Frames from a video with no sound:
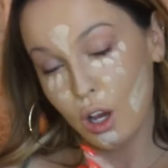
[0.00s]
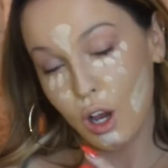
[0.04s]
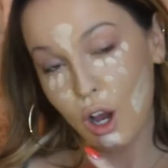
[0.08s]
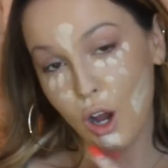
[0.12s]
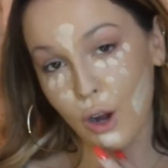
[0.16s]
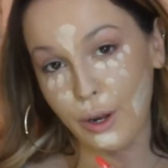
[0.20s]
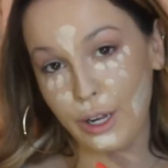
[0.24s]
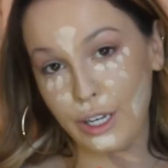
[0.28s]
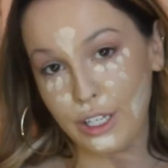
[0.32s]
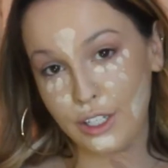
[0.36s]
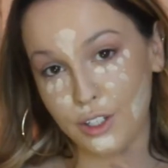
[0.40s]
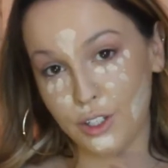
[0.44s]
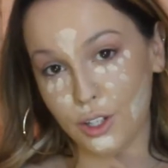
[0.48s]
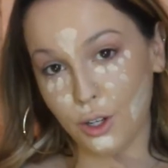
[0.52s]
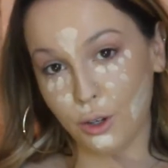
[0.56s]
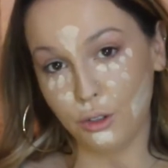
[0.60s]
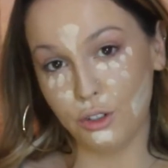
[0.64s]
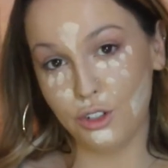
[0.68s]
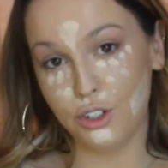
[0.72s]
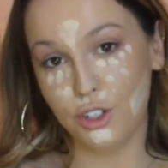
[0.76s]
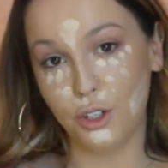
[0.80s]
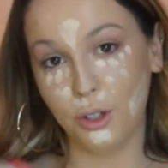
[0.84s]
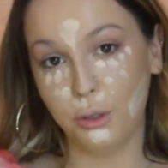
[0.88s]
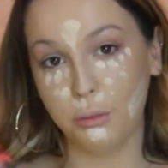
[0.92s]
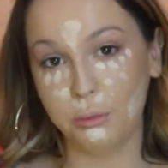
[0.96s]
Okay, so
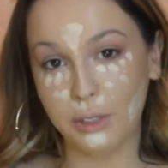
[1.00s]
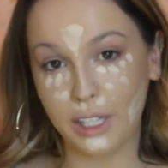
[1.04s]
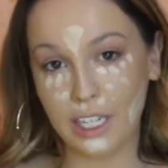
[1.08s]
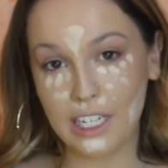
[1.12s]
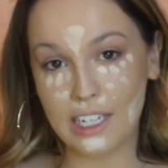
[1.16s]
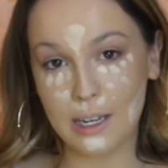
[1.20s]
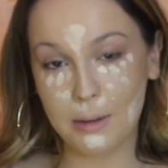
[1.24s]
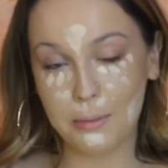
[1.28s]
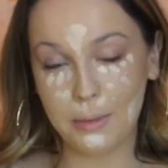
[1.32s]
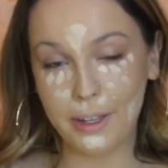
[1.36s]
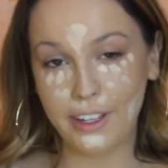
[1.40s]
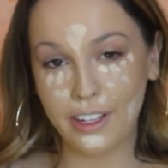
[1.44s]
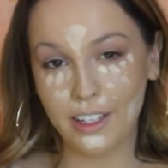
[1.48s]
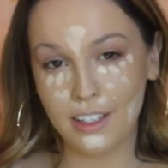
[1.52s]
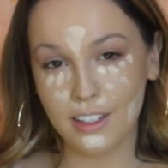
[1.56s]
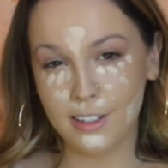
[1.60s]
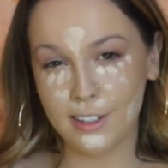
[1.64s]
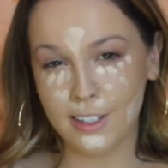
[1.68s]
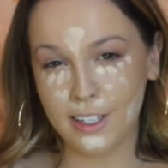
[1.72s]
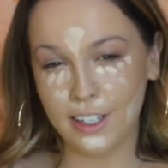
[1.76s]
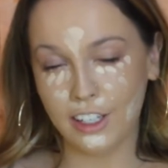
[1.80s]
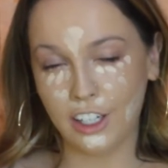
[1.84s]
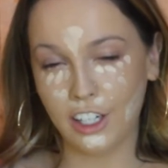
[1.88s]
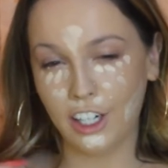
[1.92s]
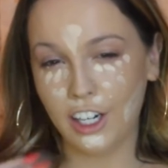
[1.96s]
to blend out my
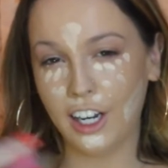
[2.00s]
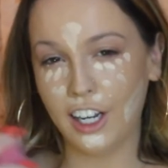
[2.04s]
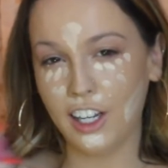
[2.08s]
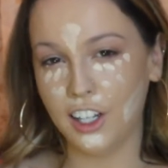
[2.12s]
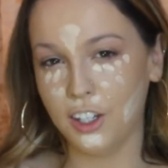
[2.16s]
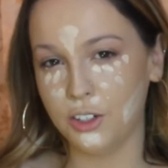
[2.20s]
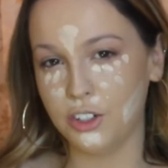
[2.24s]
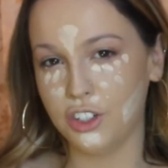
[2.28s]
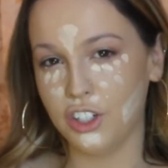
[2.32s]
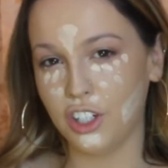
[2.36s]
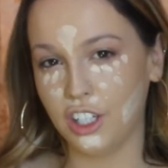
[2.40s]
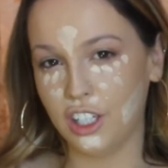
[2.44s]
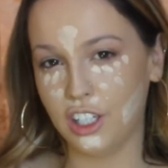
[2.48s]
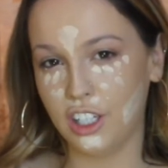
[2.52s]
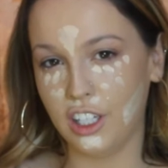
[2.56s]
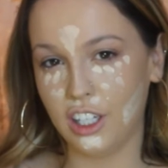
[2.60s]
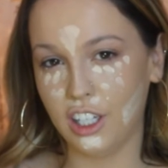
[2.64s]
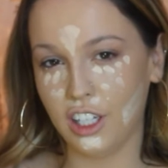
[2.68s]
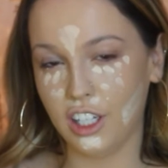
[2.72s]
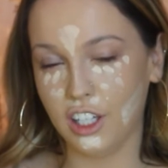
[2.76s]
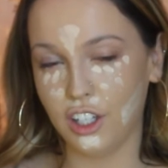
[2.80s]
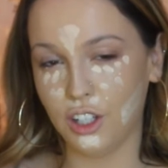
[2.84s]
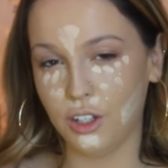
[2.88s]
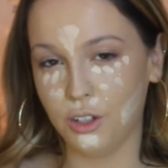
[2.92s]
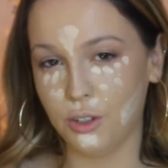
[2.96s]
concealer, I
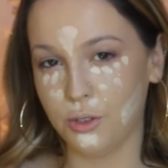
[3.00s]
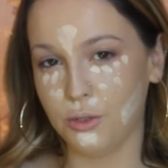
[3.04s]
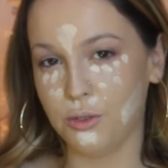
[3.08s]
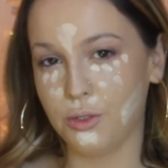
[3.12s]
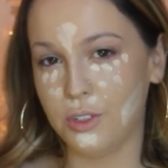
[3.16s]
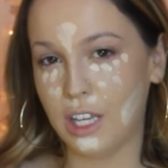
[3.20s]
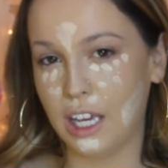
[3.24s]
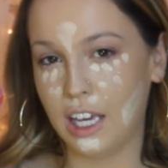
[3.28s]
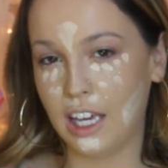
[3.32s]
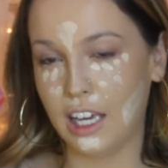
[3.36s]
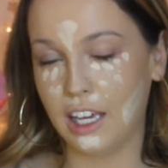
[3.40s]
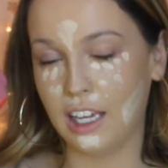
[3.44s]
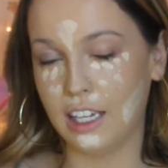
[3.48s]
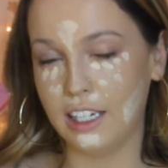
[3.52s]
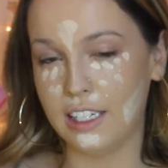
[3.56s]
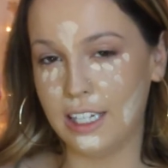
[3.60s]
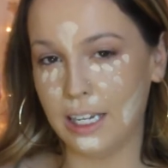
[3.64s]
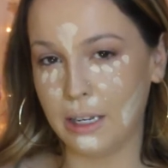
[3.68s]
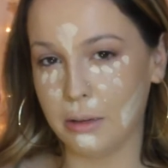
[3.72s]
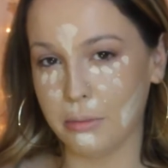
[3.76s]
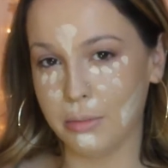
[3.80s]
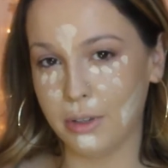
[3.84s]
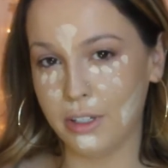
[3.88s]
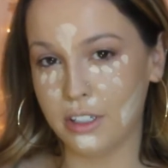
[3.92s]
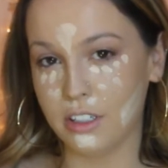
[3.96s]
usually use a
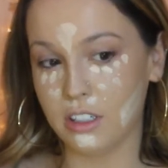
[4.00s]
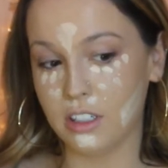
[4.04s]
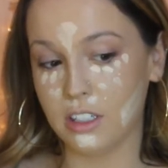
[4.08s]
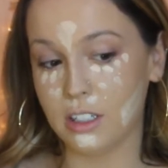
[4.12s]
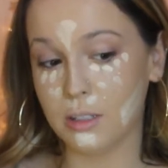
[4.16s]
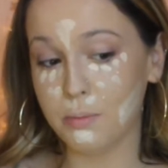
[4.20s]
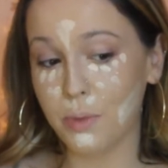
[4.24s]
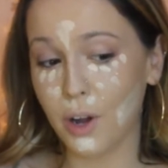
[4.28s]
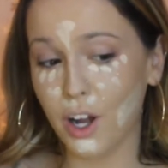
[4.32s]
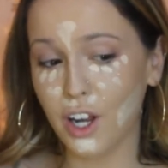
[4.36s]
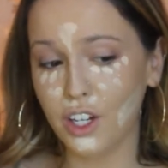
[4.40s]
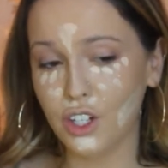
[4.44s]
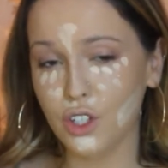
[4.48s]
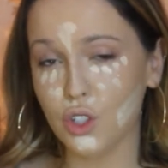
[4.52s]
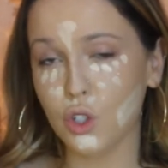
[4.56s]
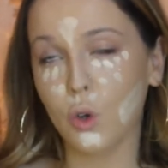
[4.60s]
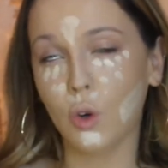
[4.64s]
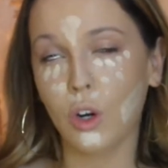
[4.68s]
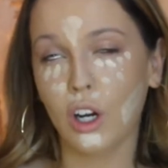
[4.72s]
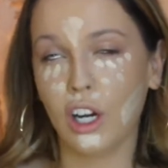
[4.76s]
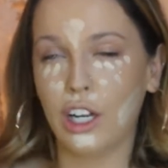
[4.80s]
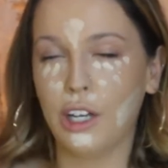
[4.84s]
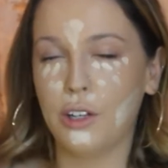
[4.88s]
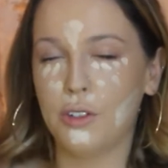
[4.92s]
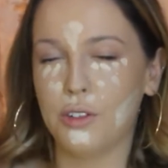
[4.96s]
dampened sponge
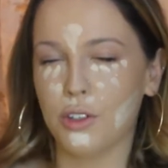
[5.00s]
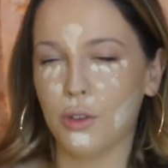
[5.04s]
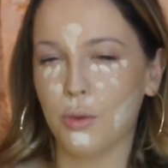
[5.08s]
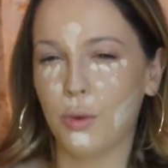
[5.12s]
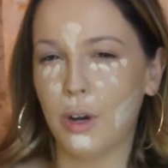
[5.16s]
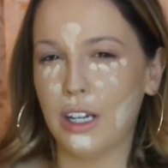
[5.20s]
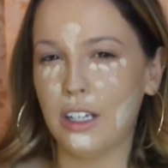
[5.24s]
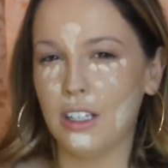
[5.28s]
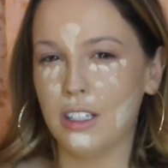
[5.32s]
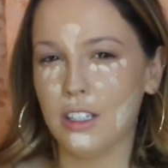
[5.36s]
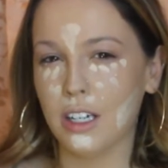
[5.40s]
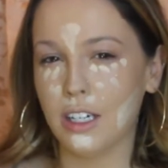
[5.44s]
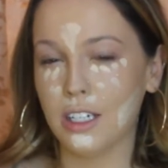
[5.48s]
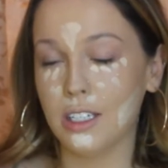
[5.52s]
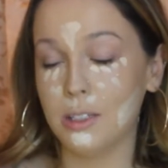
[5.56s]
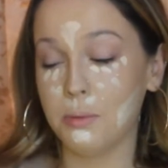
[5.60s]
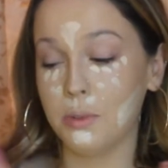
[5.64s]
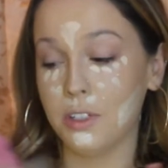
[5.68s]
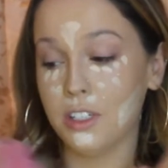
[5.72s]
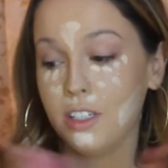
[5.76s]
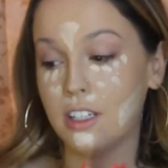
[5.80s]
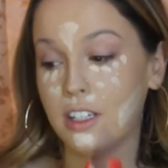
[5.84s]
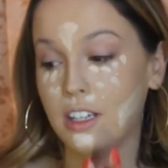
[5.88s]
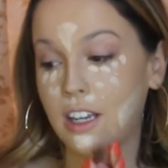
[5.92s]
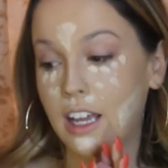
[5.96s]
or I use the Y6,
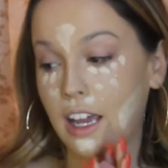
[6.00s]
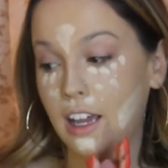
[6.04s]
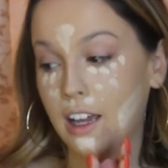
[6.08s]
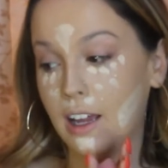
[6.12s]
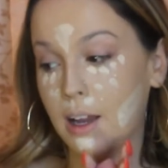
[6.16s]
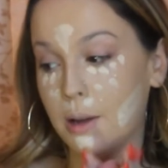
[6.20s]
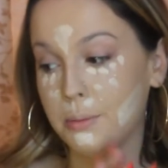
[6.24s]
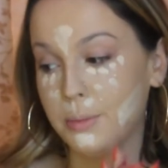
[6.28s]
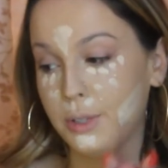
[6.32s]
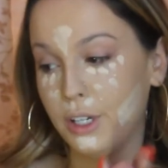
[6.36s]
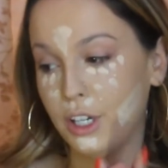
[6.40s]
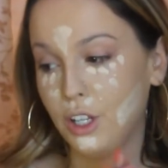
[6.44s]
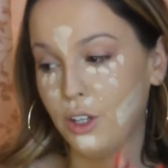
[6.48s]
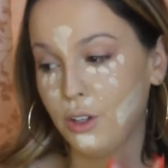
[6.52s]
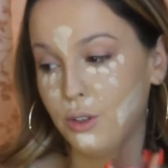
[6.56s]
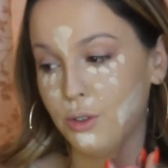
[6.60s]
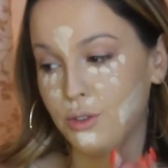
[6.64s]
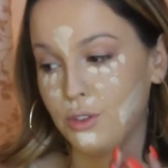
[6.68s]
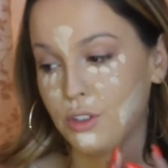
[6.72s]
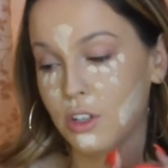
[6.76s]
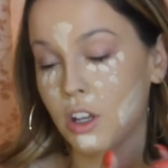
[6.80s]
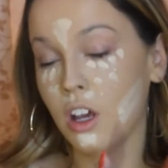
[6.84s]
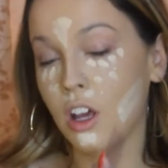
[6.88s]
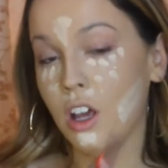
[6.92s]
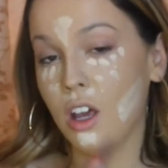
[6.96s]
but today I'm going to
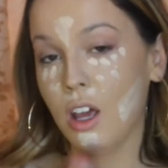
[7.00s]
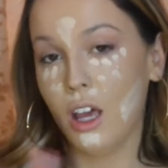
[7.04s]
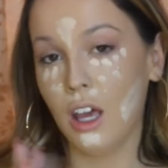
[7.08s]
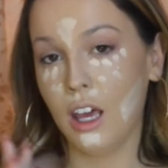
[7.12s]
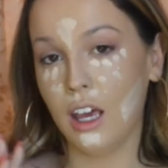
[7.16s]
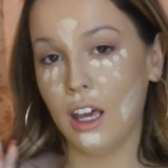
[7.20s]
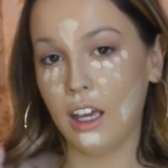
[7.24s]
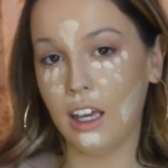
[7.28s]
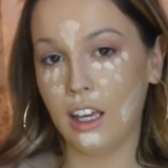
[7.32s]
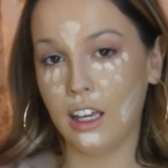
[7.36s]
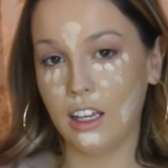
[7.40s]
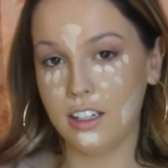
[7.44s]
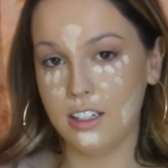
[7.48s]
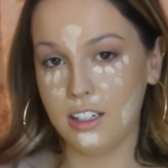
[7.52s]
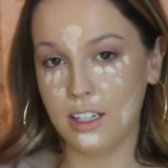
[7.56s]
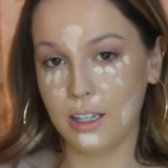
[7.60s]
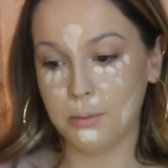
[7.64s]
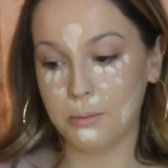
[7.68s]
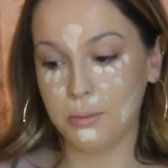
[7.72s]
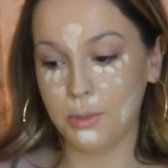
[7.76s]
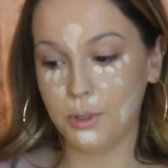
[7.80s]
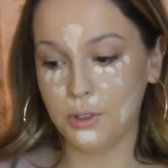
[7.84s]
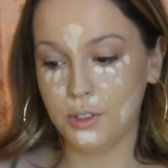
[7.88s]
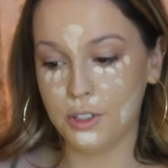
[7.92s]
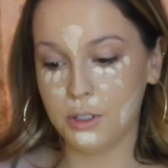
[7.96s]
use a
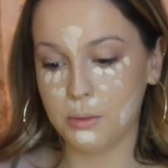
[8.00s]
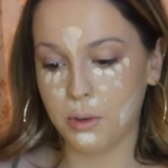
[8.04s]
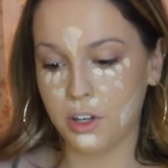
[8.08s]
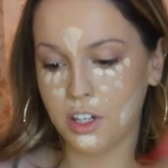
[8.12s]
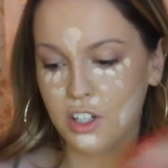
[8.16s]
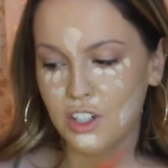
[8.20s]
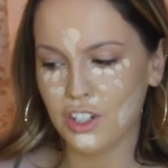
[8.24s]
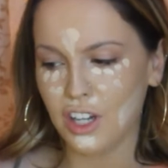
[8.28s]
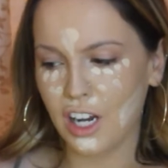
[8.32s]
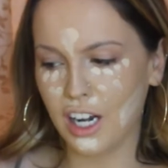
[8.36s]
damp beauty sponge.